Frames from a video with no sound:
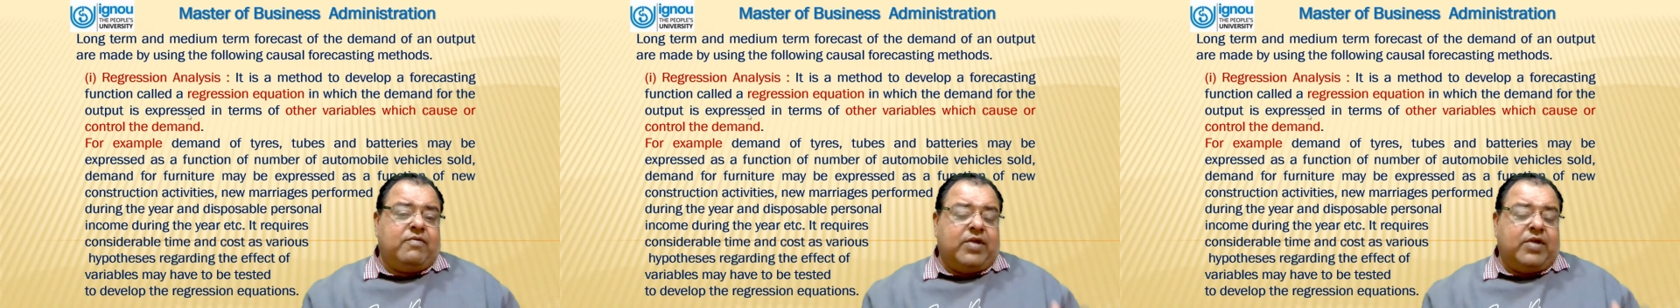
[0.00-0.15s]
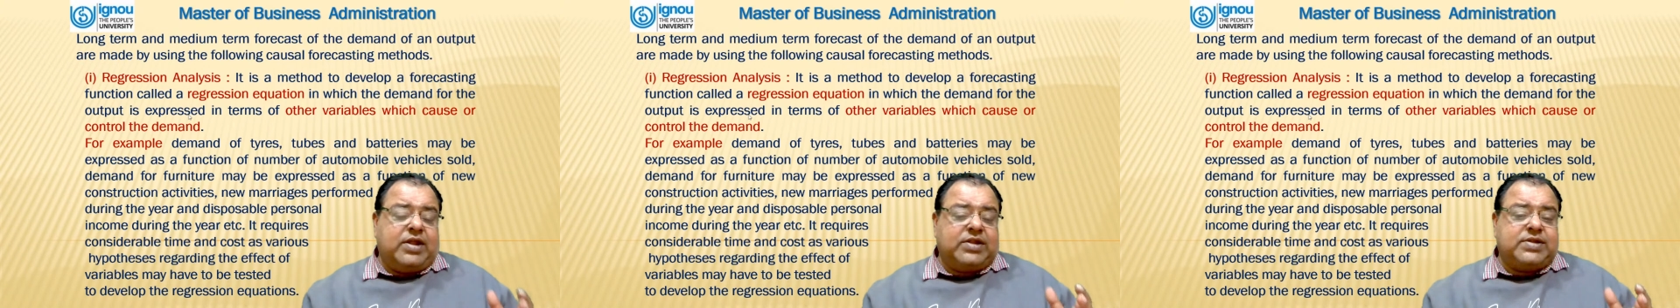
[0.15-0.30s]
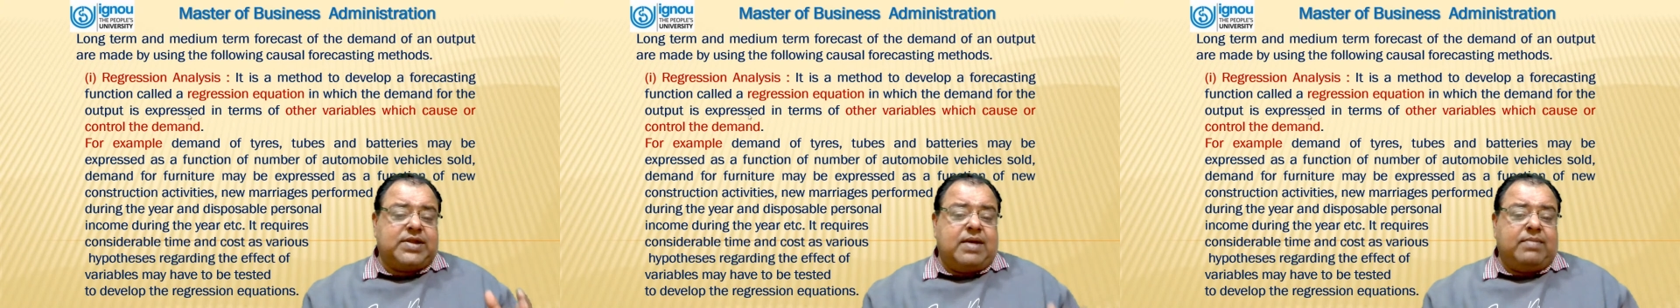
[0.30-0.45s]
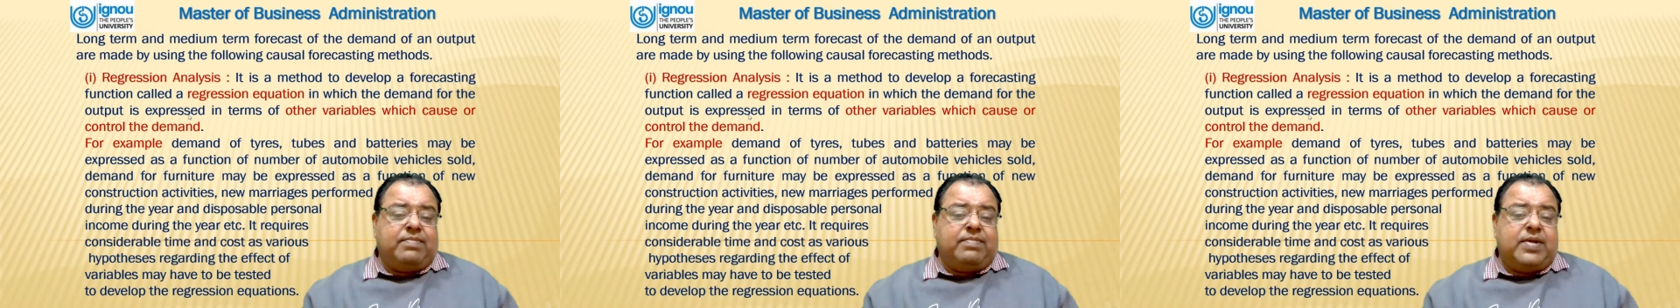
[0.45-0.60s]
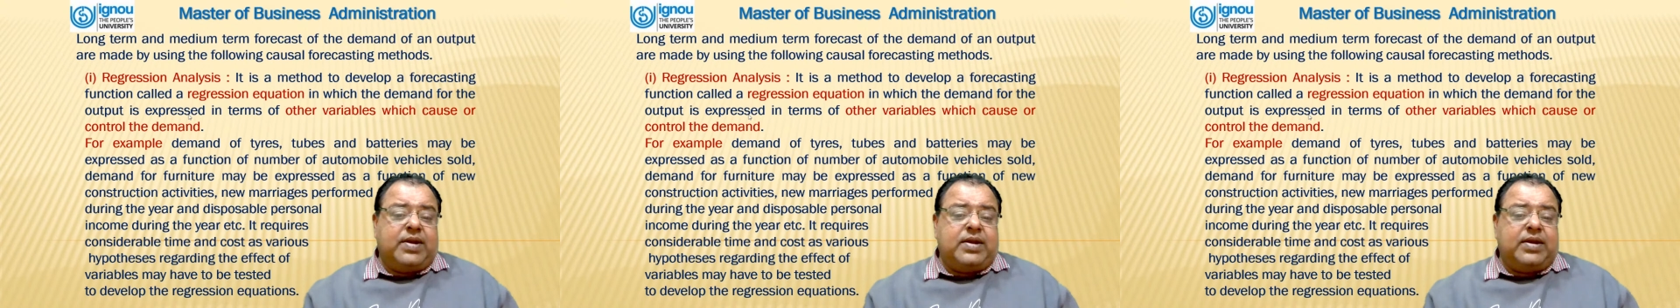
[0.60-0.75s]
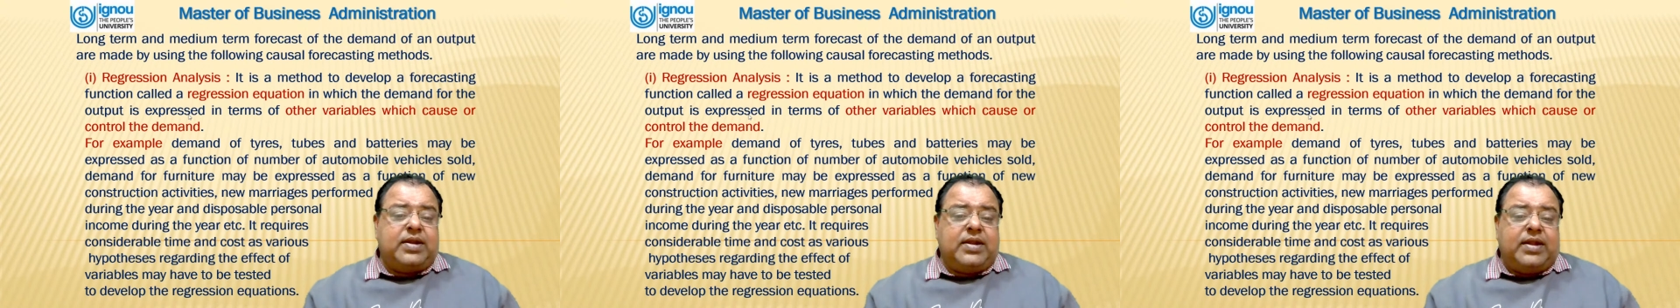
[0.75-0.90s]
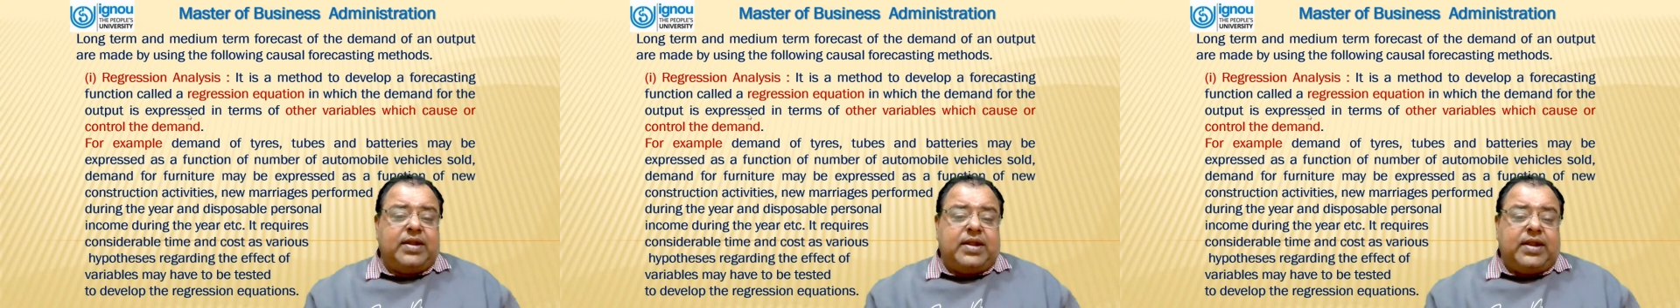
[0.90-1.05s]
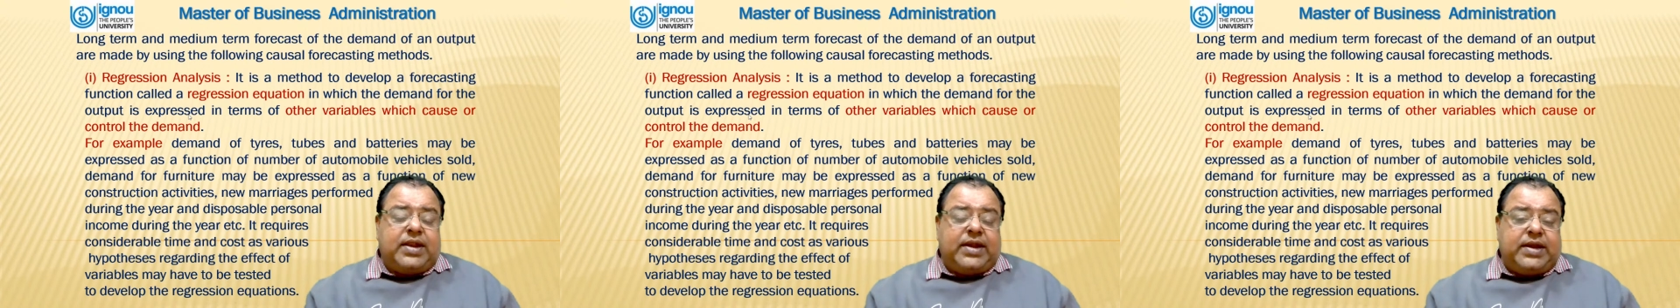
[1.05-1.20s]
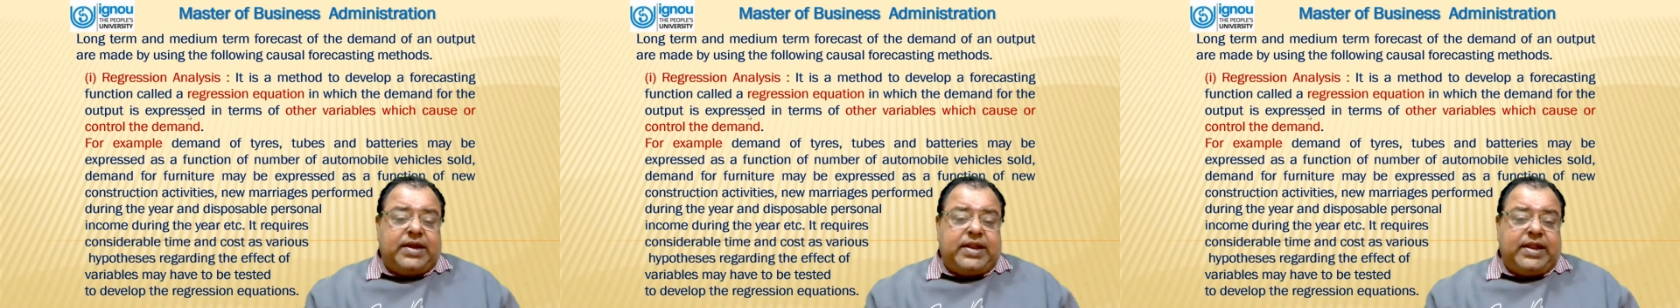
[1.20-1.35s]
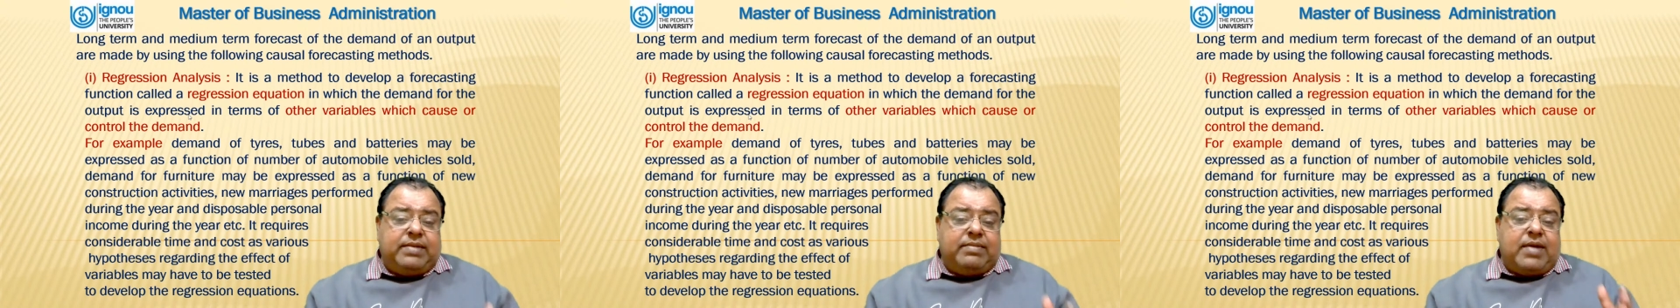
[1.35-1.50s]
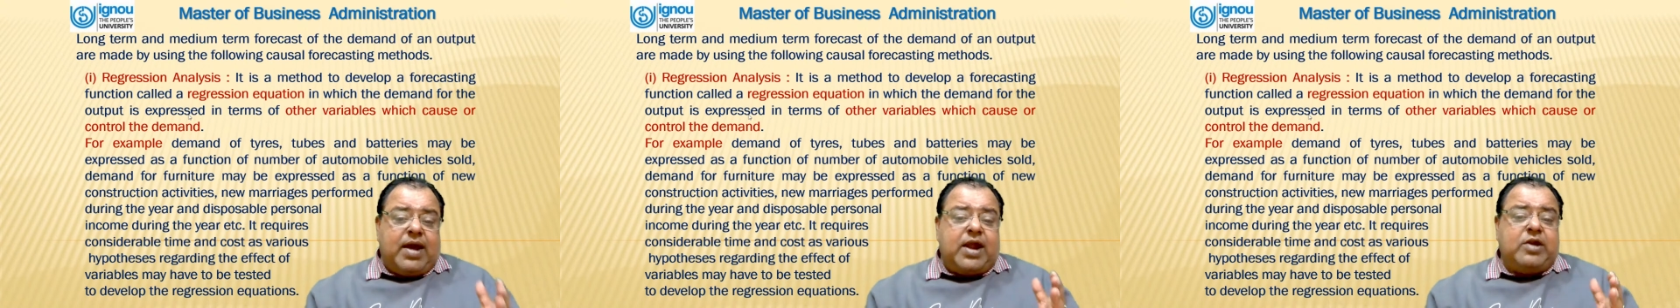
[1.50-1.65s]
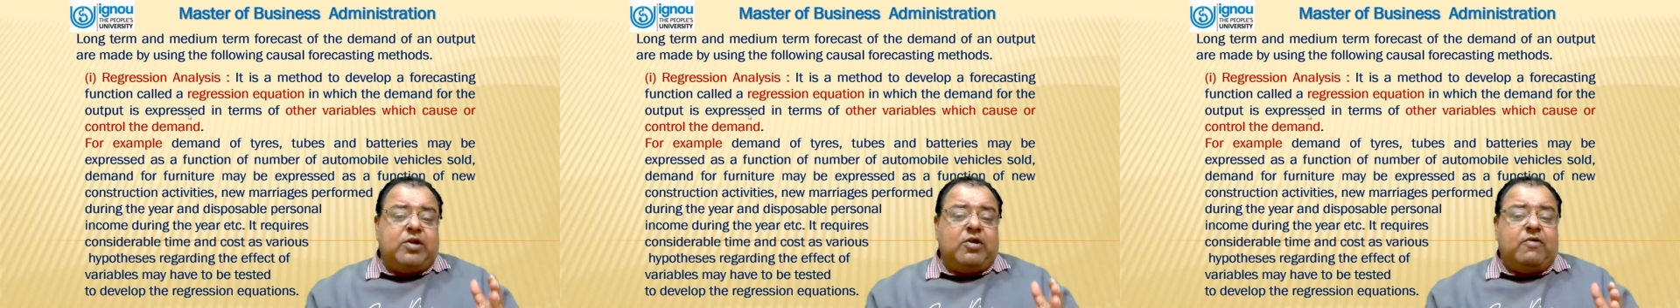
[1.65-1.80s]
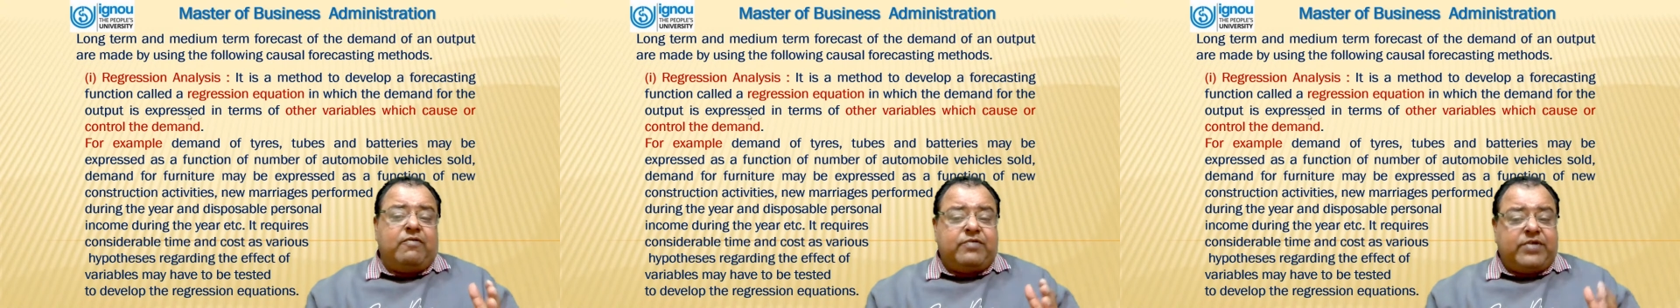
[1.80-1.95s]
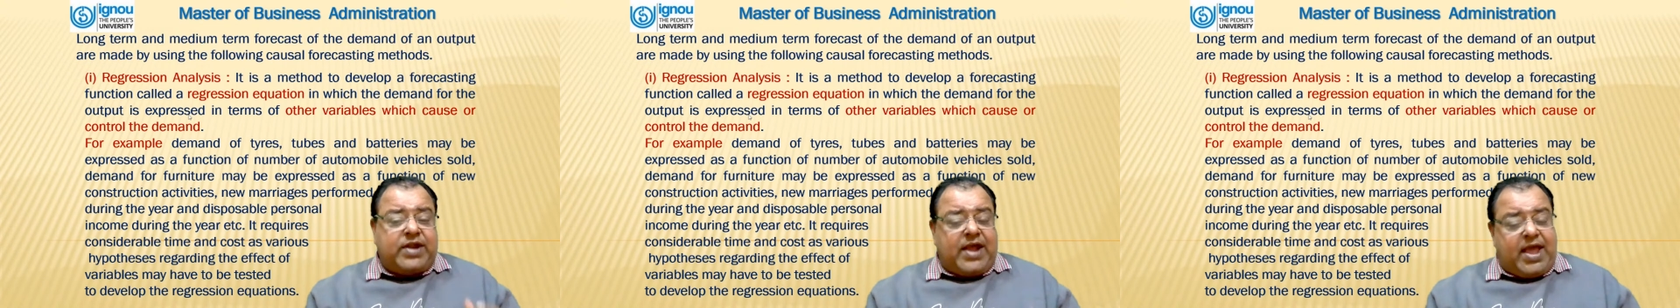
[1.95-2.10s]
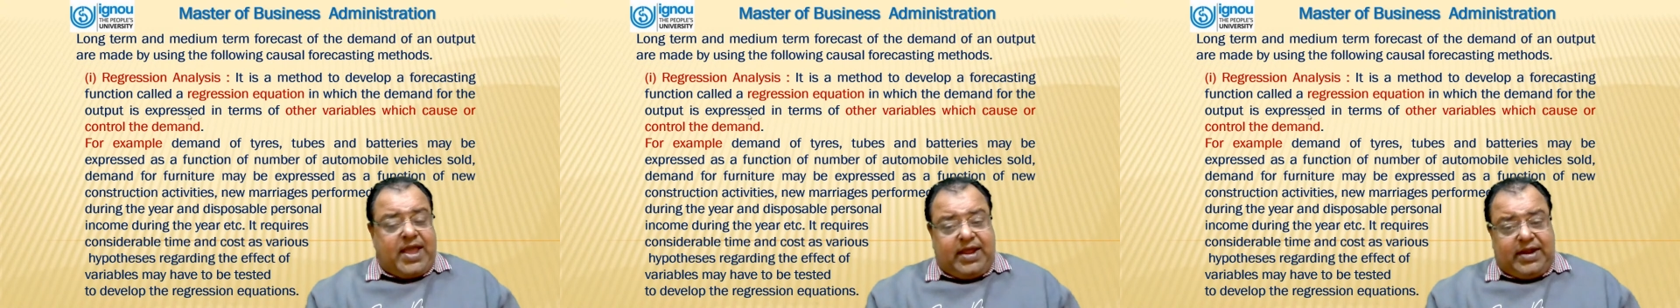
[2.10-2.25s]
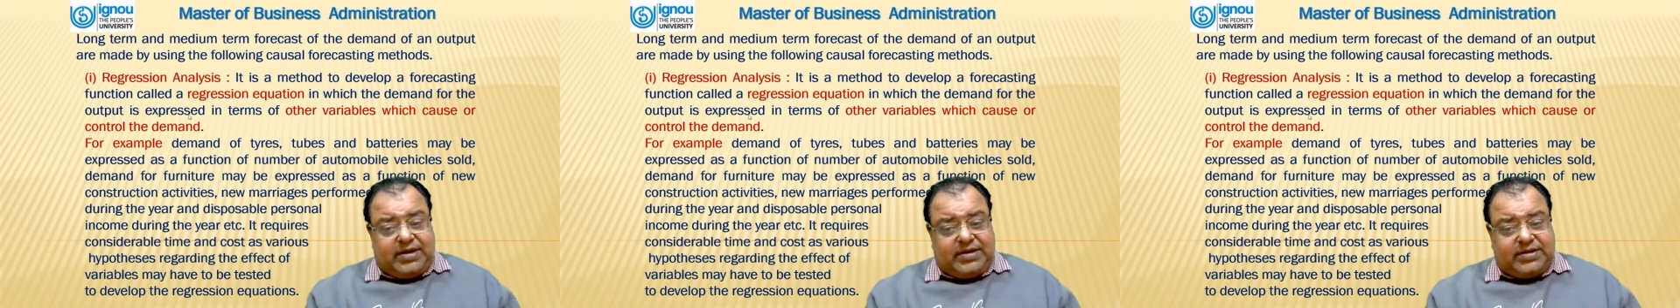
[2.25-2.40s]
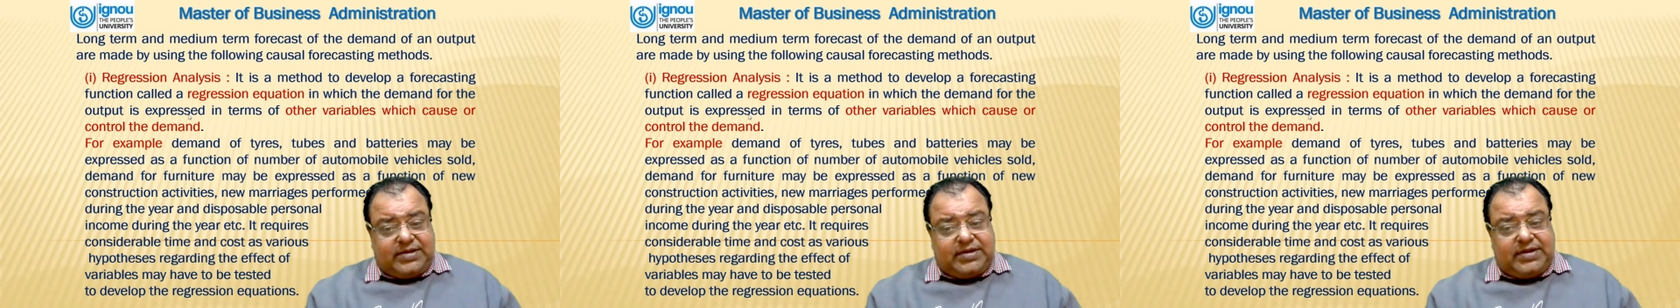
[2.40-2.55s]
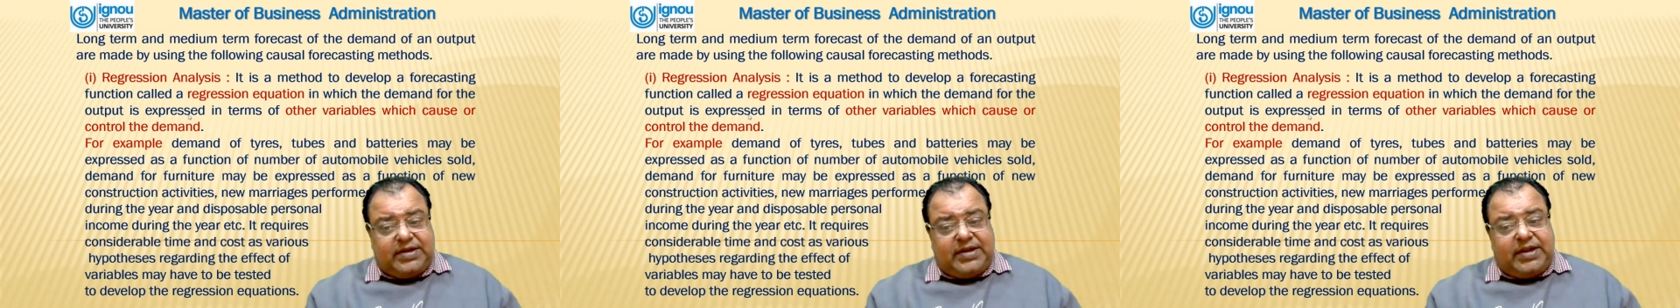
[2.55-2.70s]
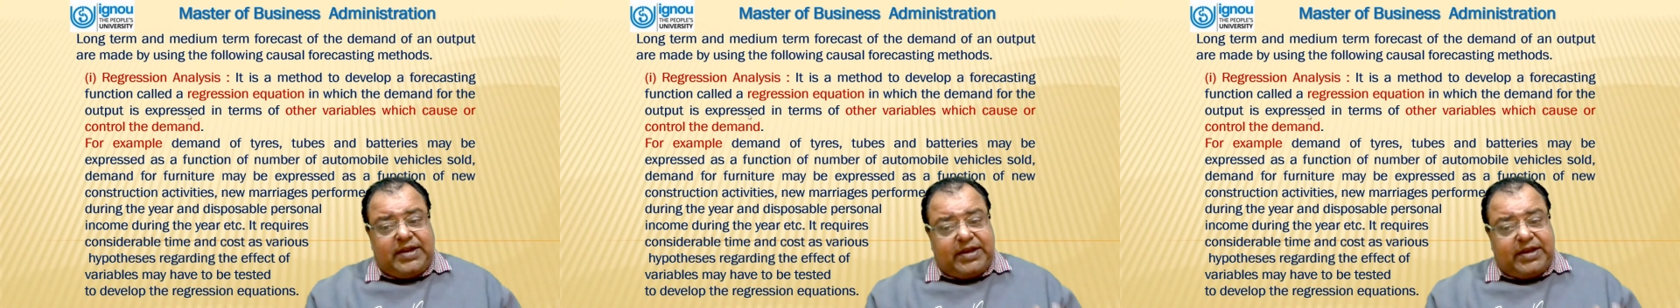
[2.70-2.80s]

For example, demand of tires,